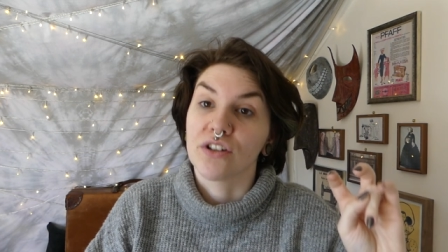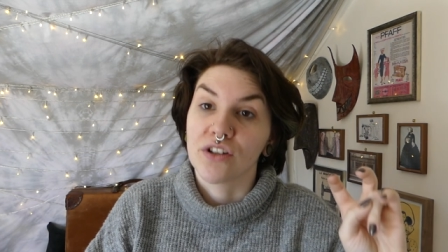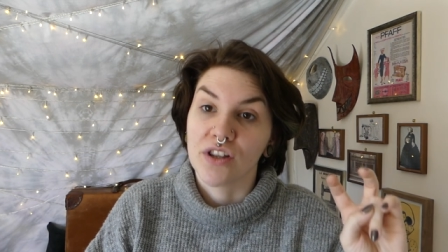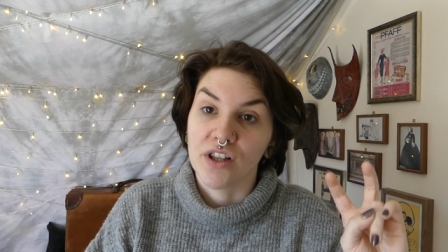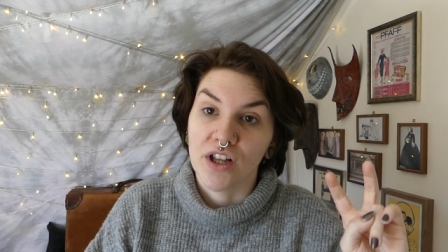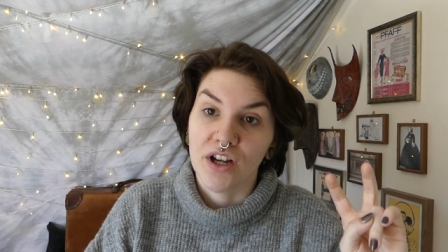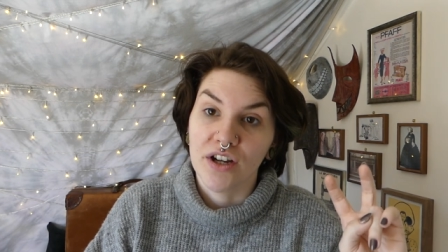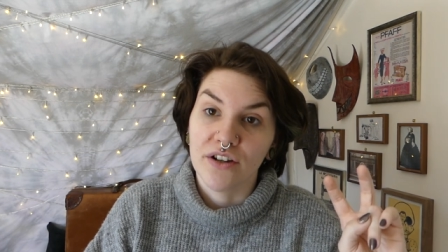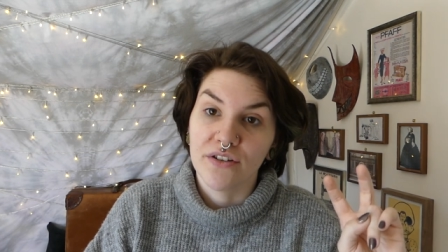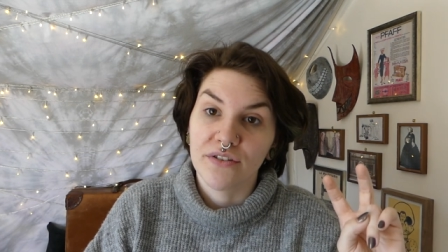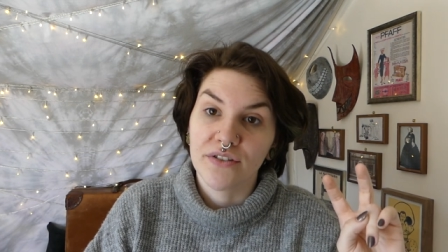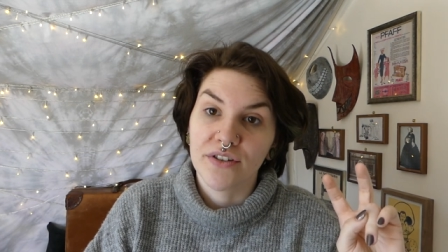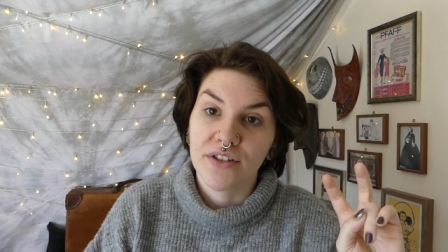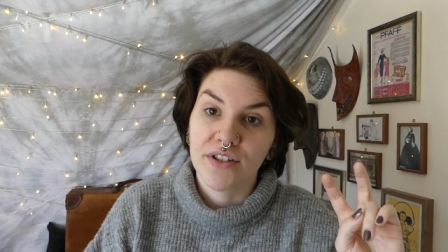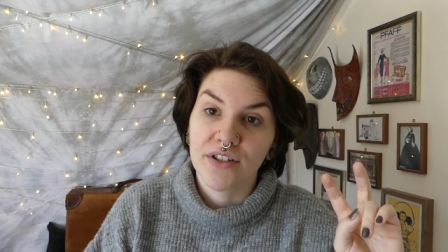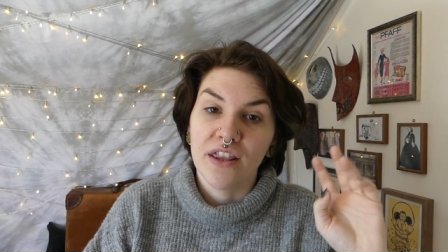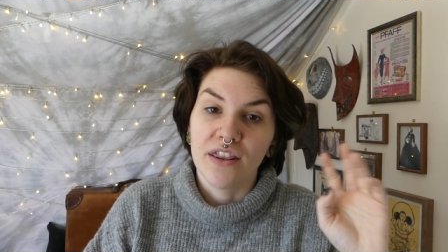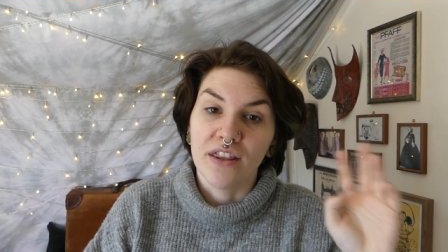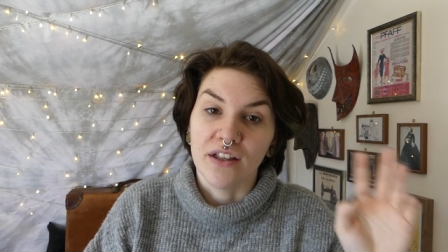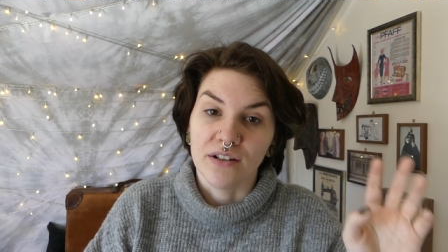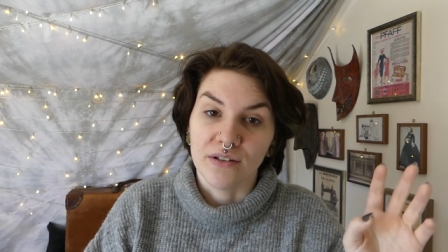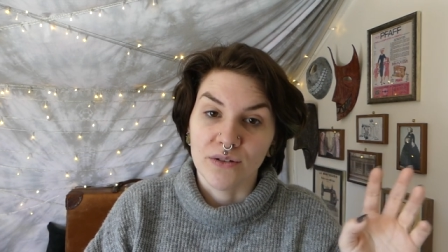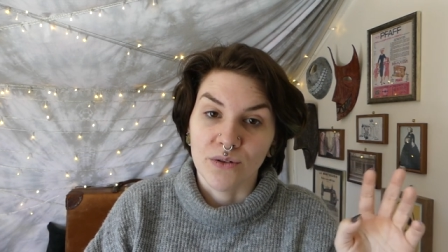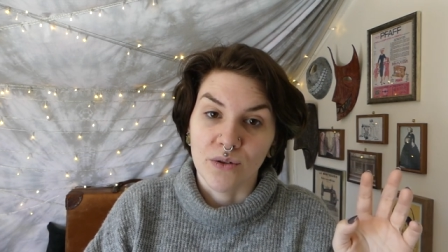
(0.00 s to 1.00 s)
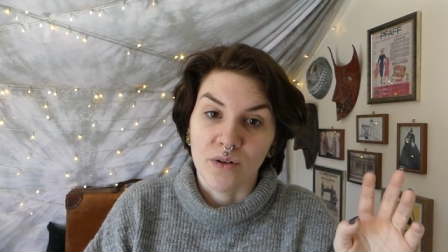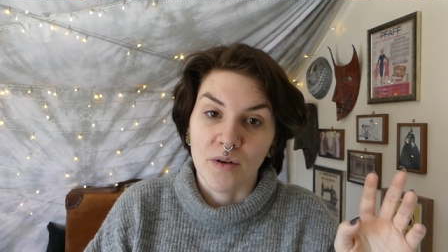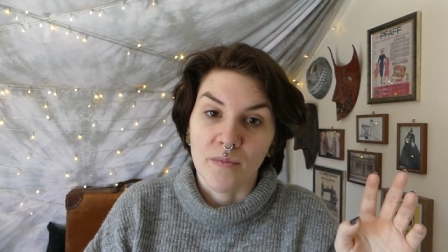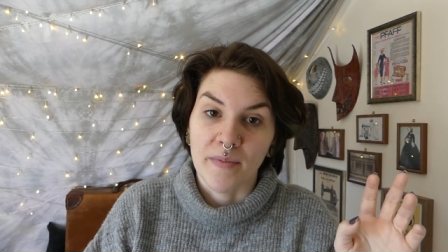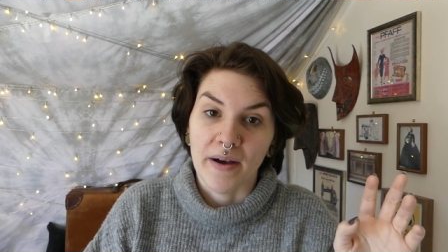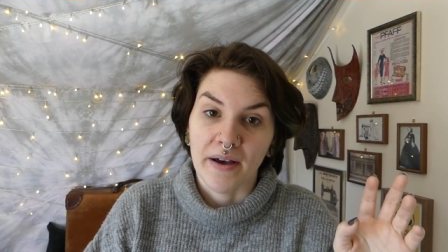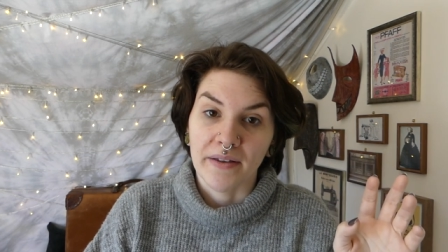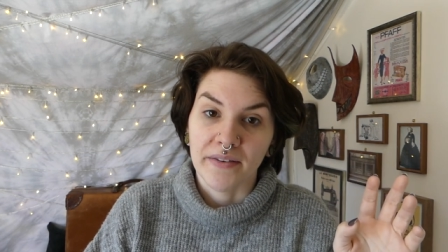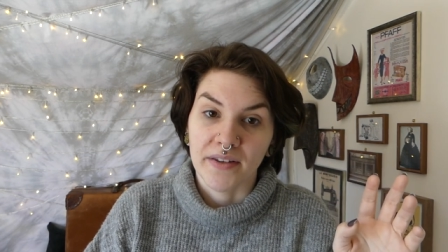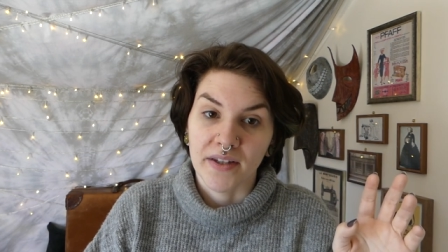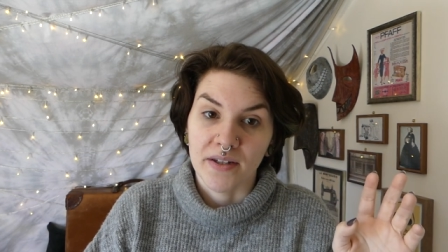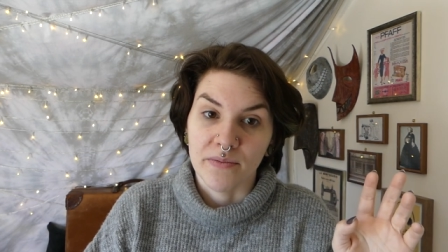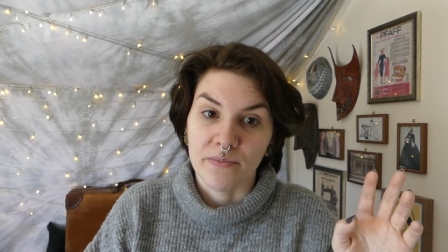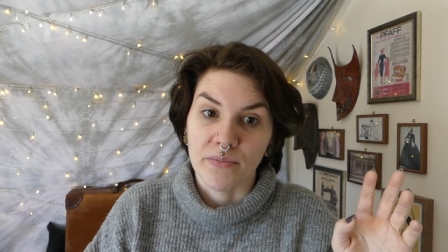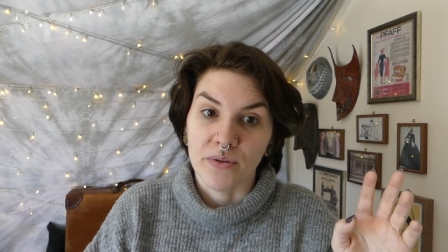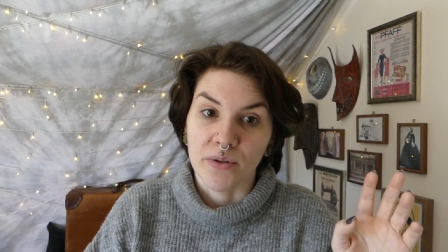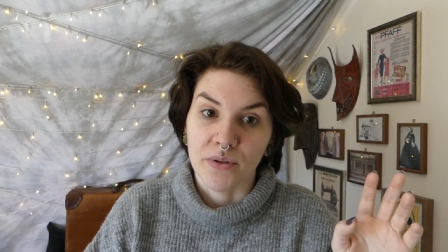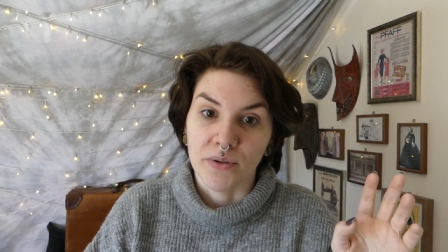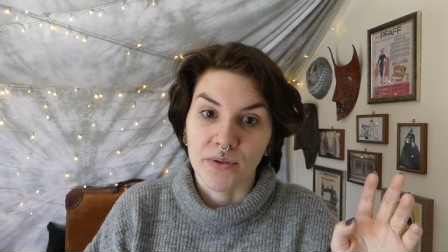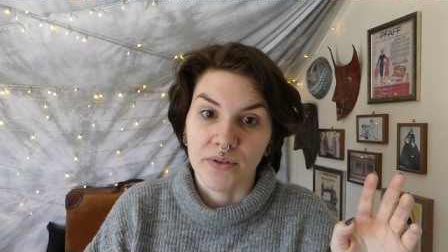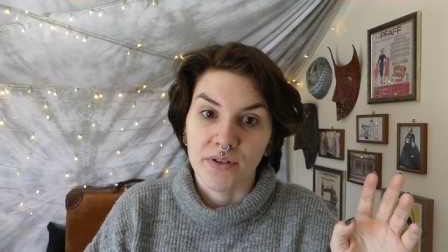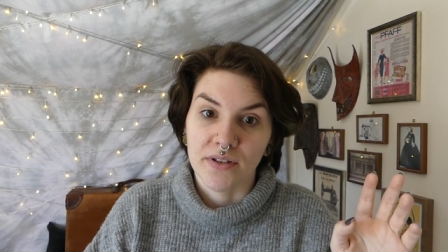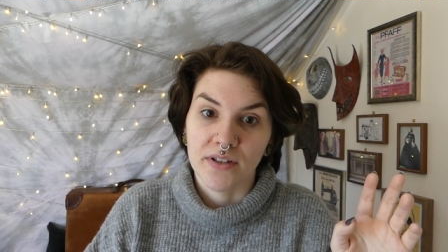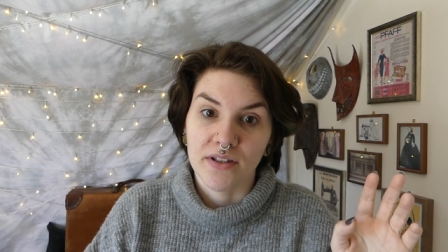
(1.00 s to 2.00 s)
clothes, they'll talk about the
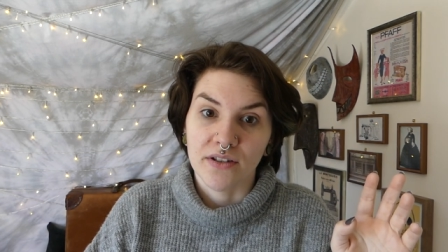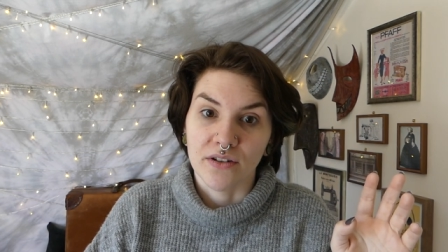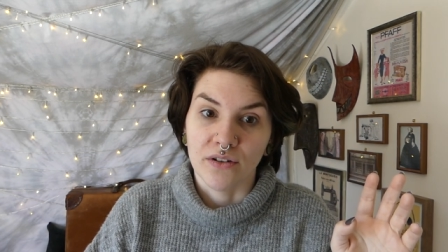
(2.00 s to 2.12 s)
importance